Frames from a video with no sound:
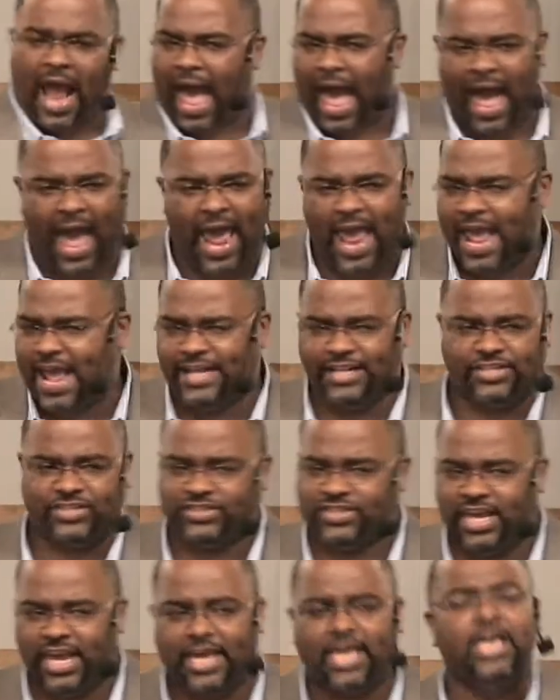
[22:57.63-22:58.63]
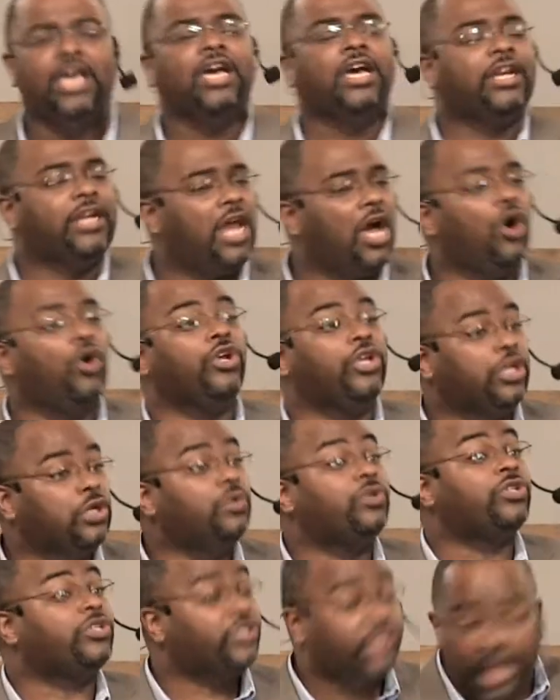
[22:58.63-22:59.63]
I ain't sick. No,
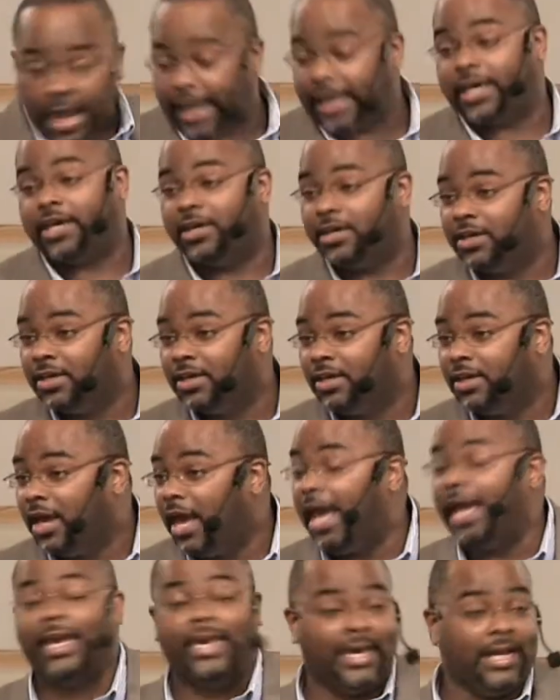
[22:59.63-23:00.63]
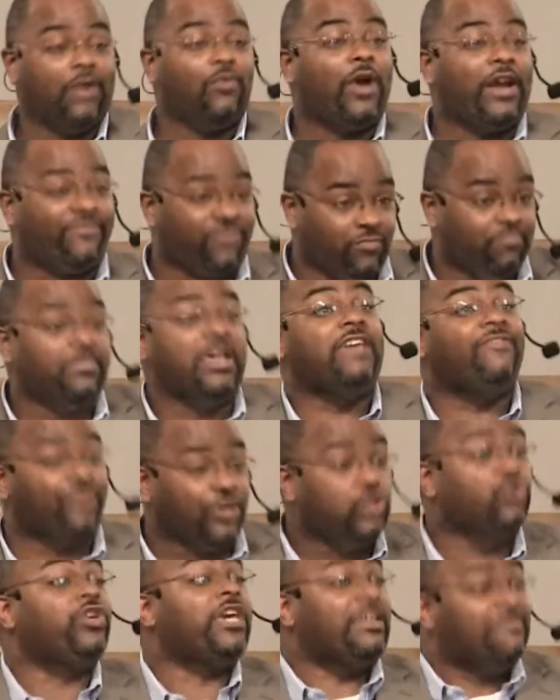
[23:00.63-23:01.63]
you sick. And get away from me for
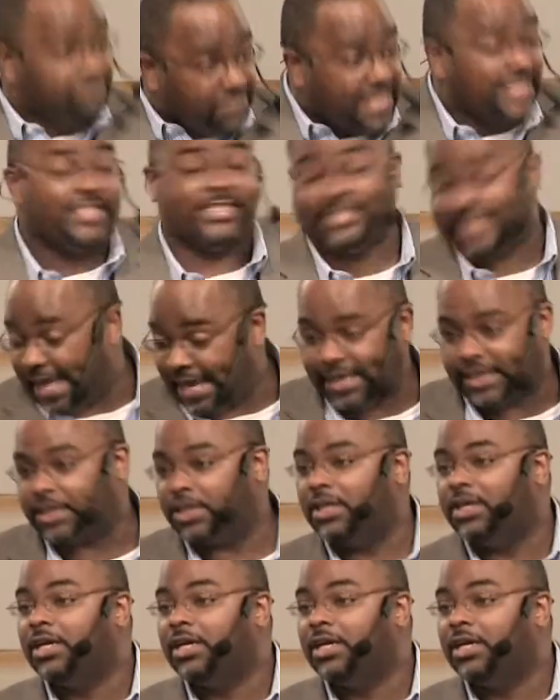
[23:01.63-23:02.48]
you get me sick.